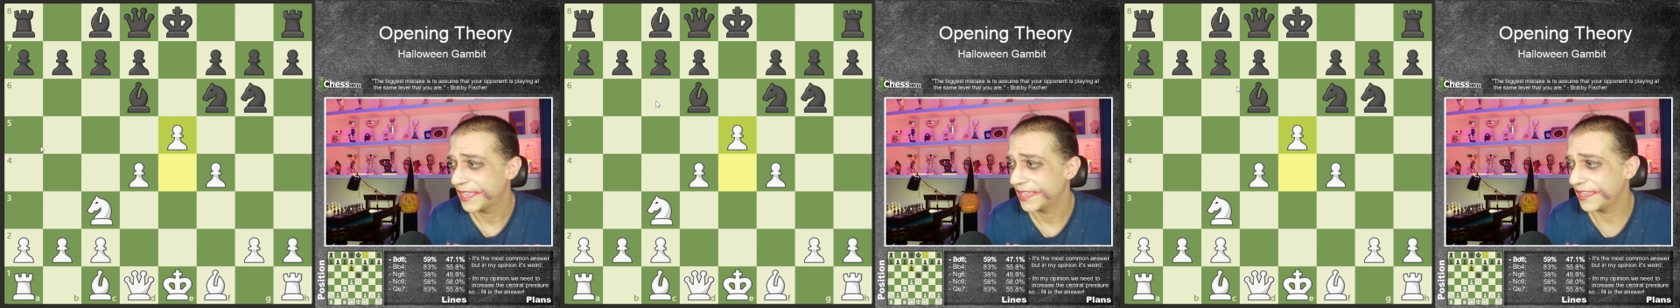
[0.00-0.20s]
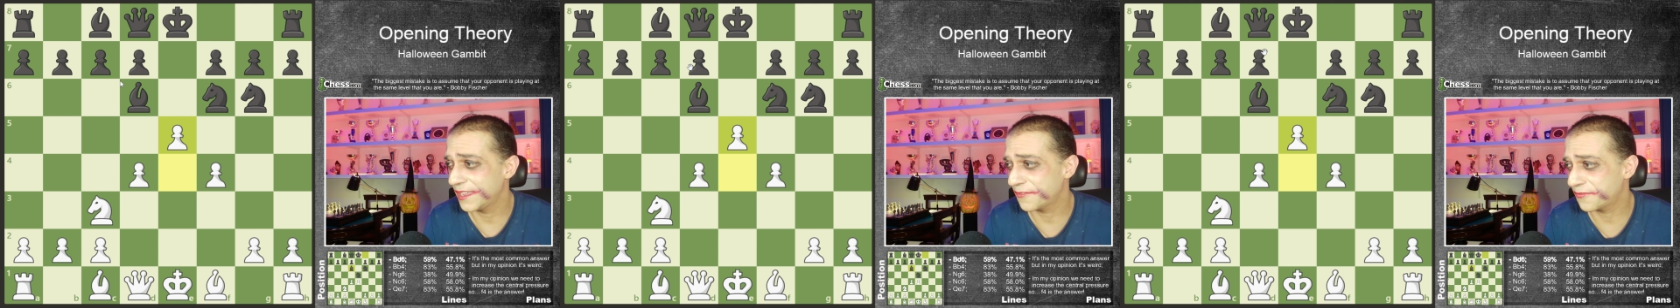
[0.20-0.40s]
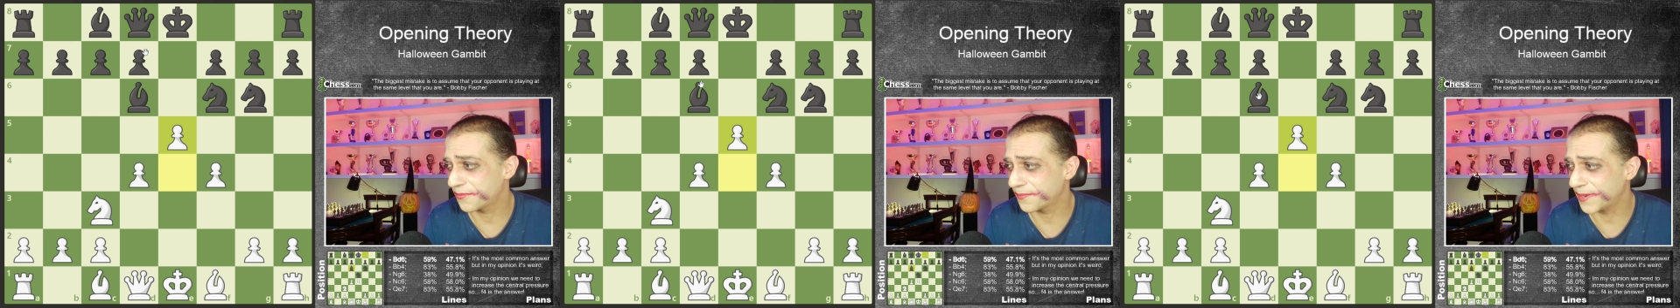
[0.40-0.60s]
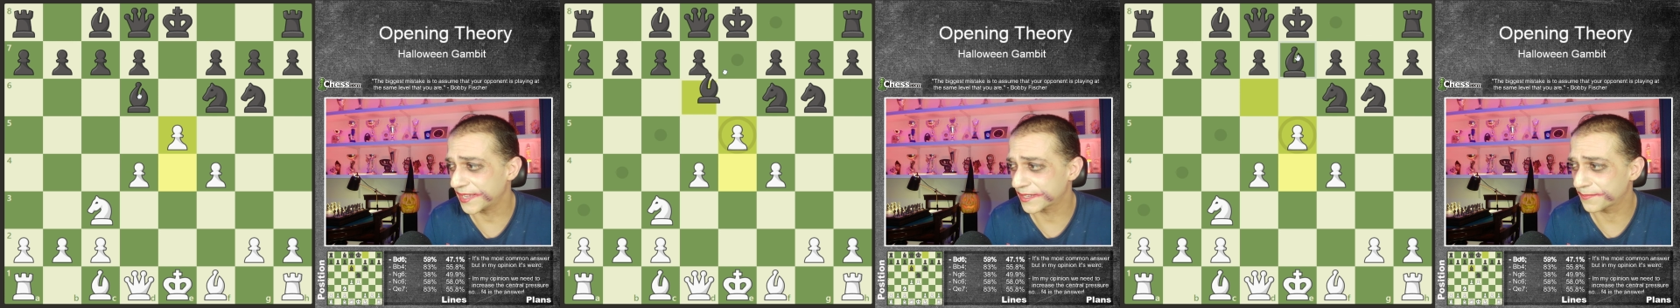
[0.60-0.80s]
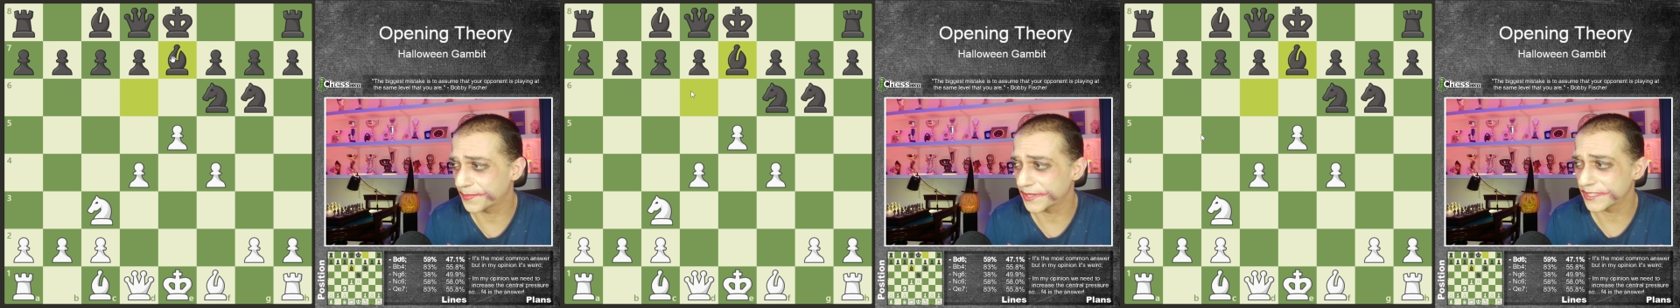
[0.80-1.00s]
If
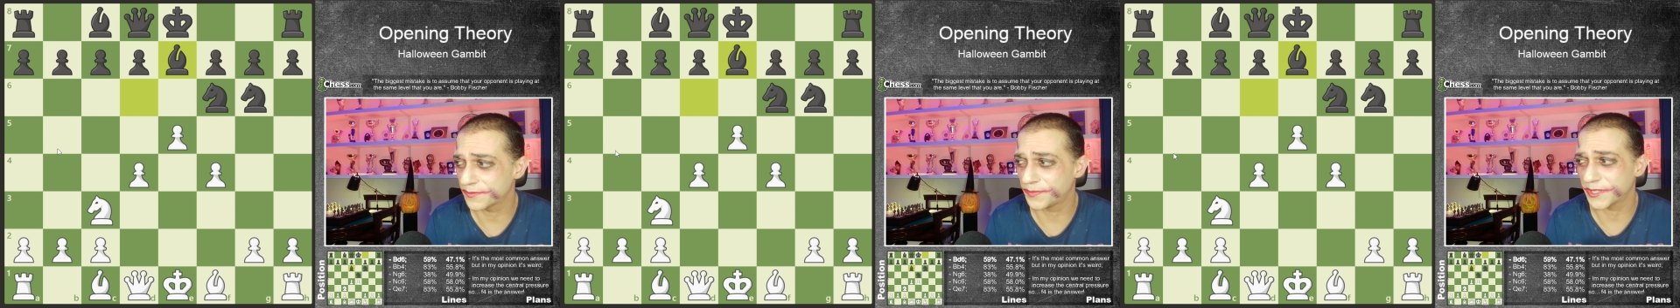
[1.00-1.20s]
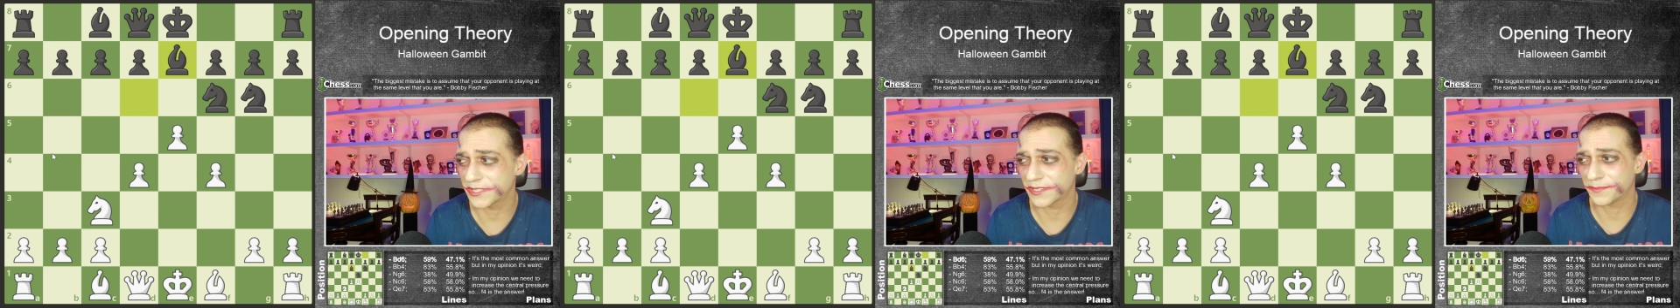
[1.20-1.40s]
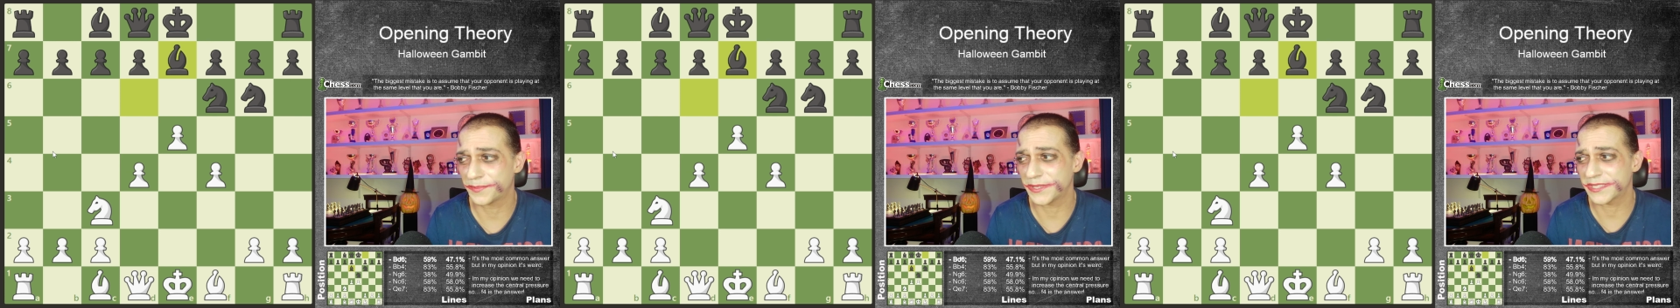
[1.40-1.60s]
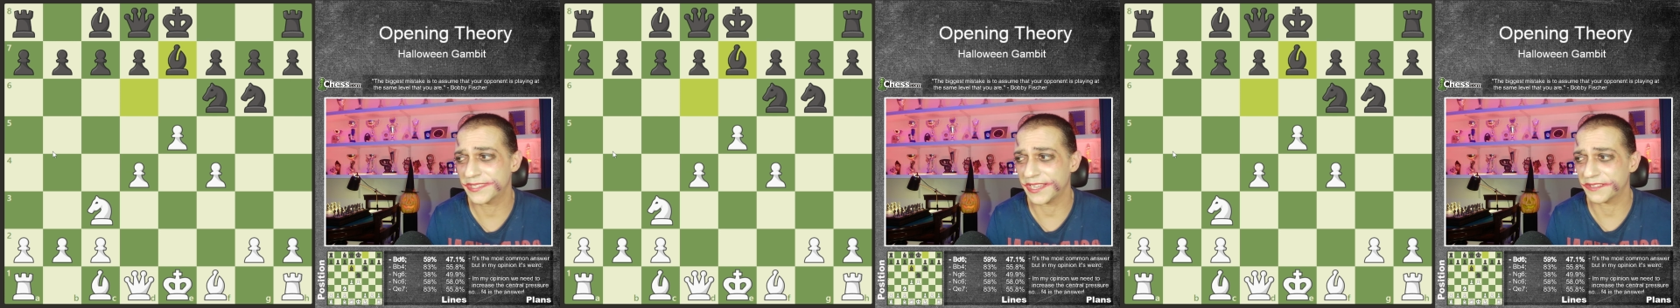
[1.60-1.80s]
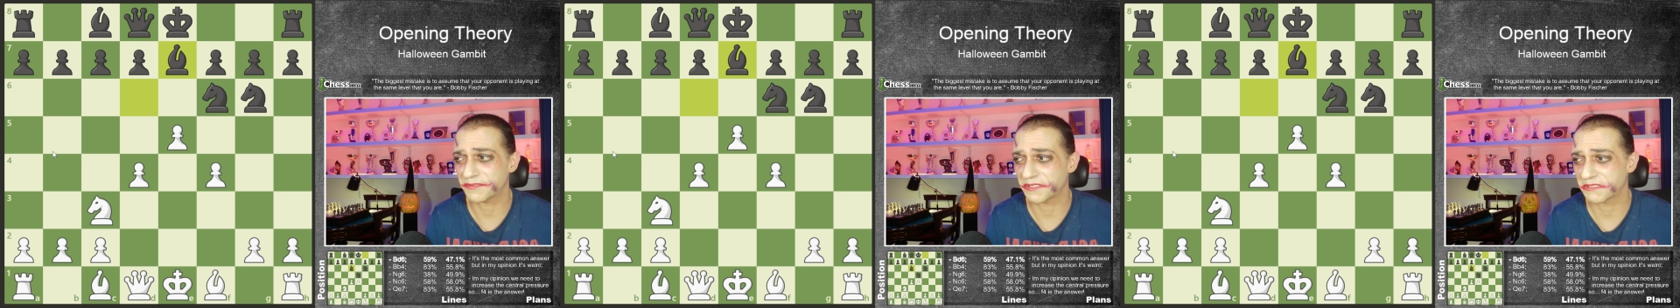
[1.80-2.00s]
black plays bishop
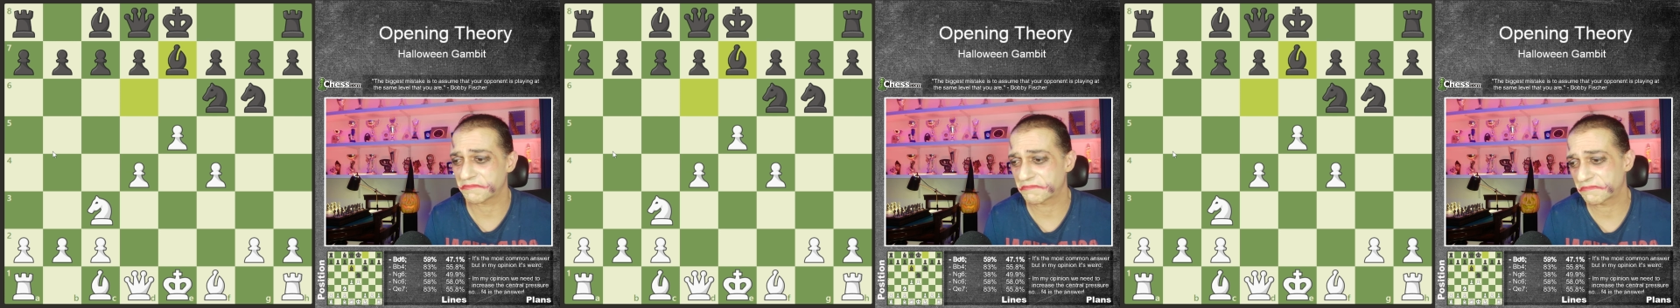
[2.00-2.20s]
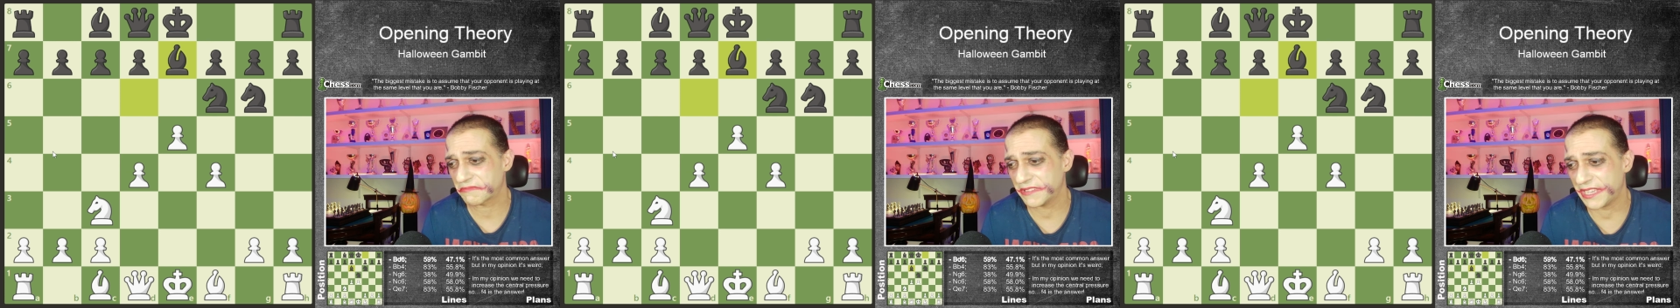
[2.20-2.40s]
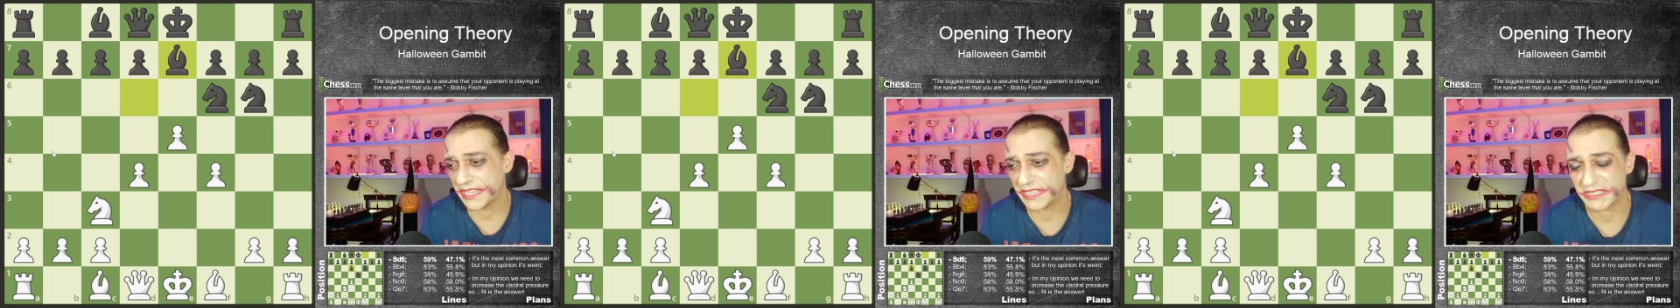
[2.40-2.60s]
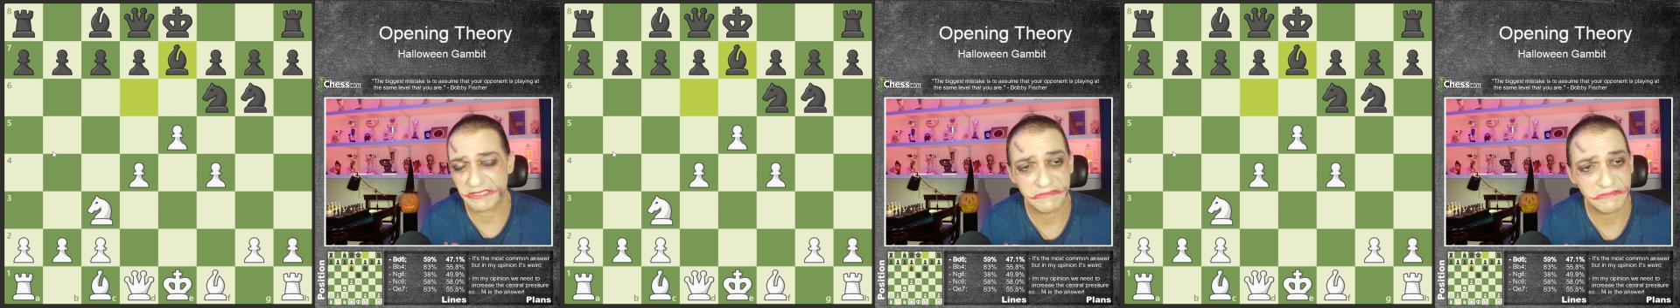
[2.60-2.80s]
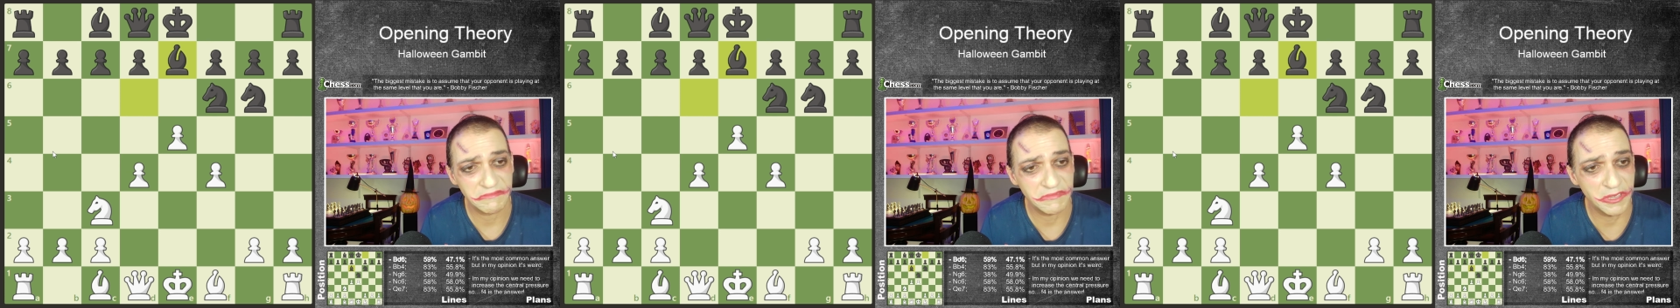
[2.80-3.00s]
e7, yeah,
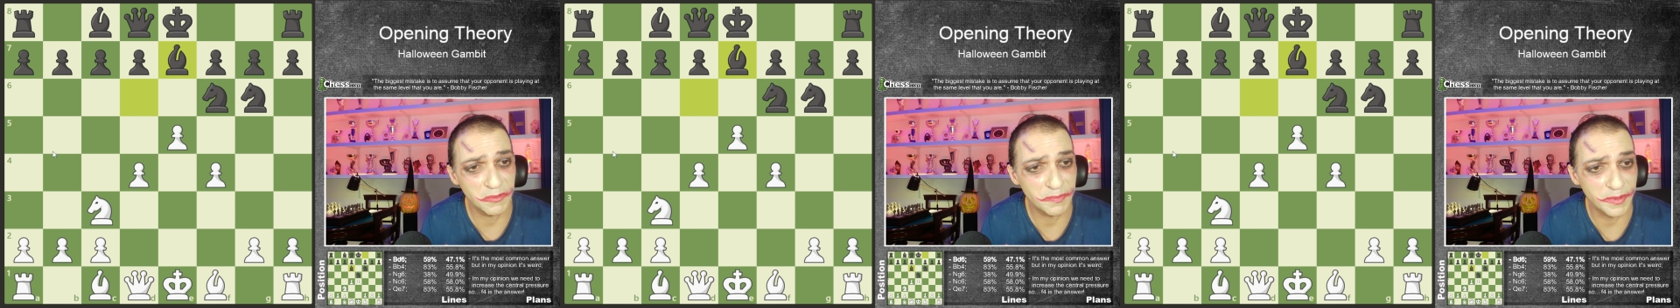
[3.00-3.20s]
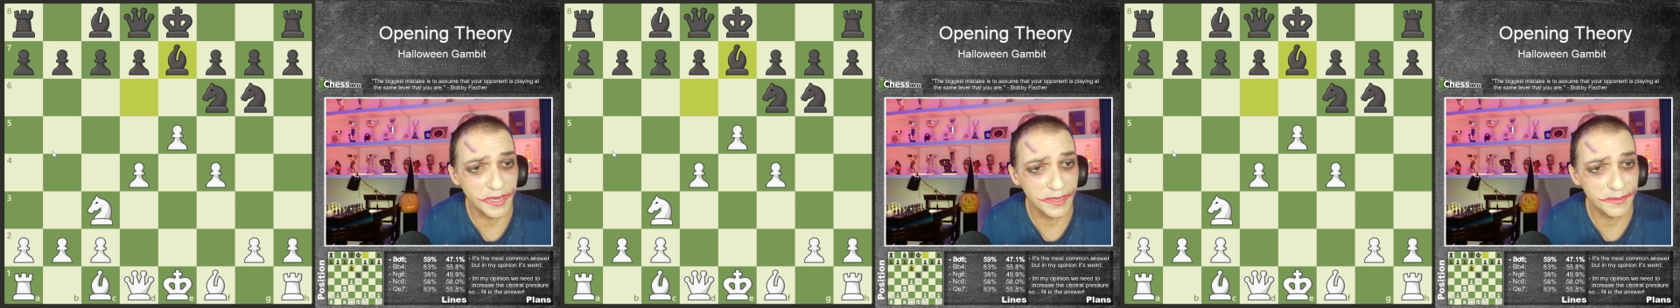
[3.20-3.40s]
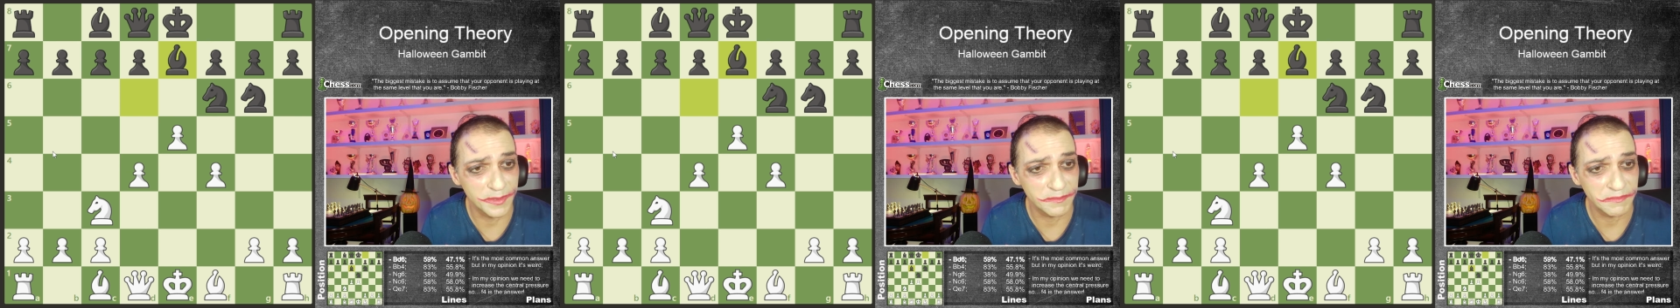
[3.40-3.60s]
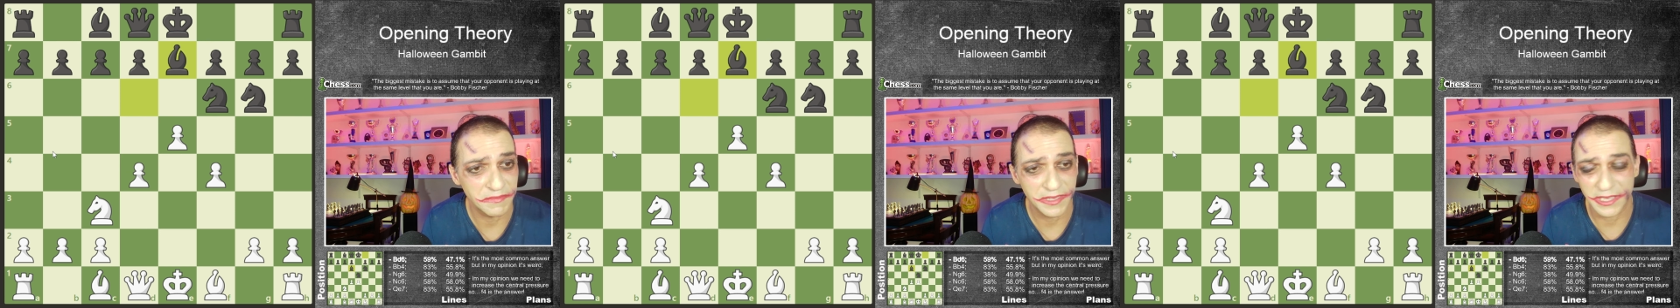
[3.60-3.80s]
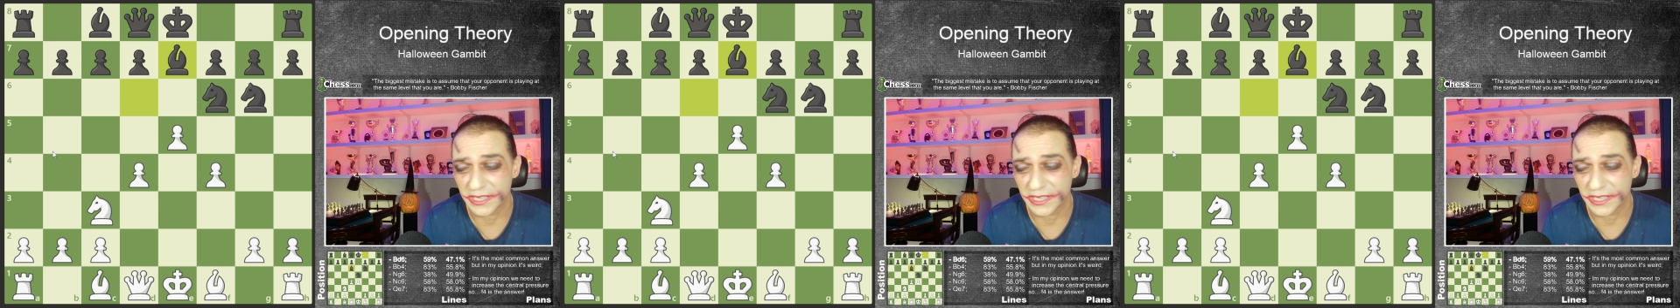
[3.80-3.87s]
no problem.